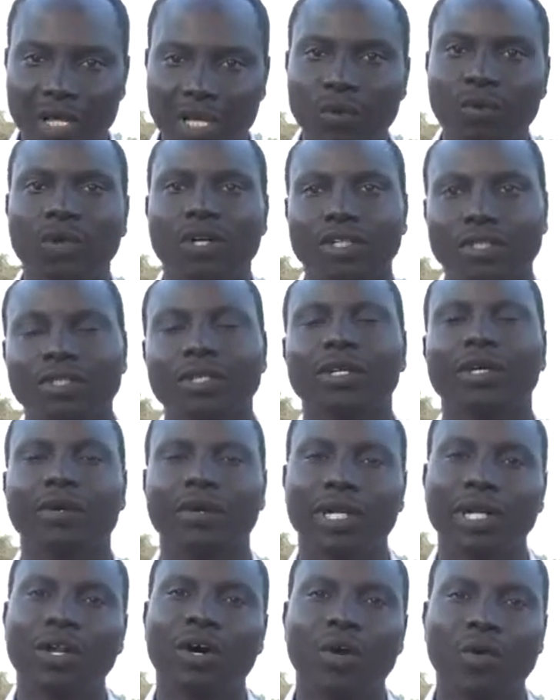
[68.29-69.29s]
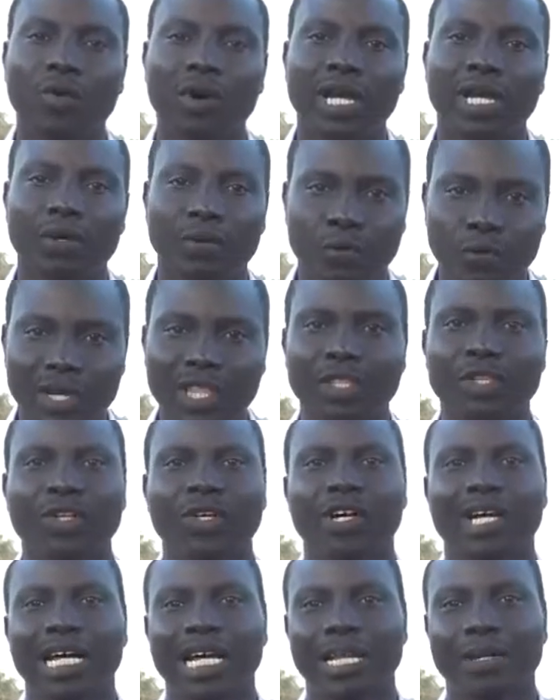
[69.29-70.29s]
We want to go a long way with
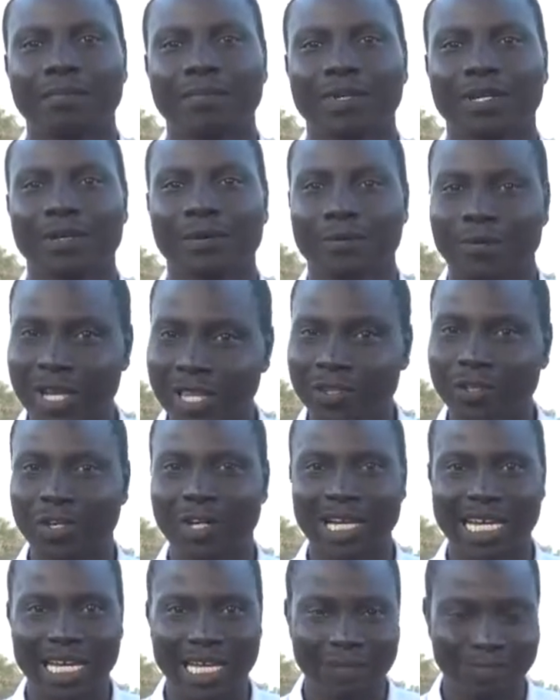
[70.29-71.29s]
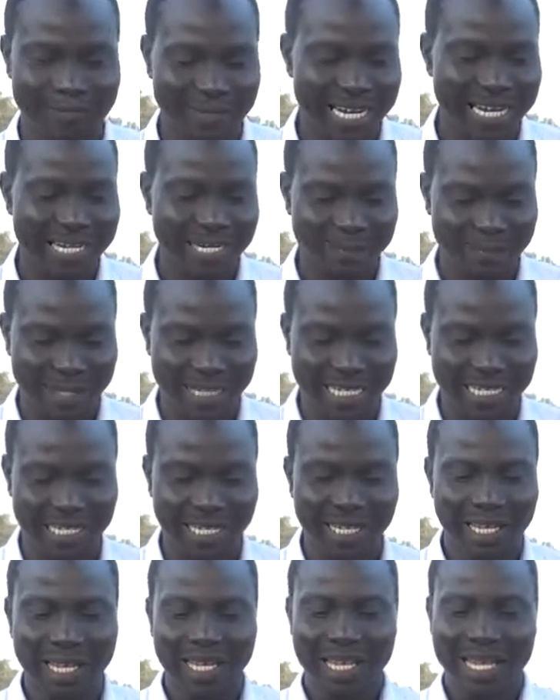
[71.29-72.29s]
your help. With your help, I repeat.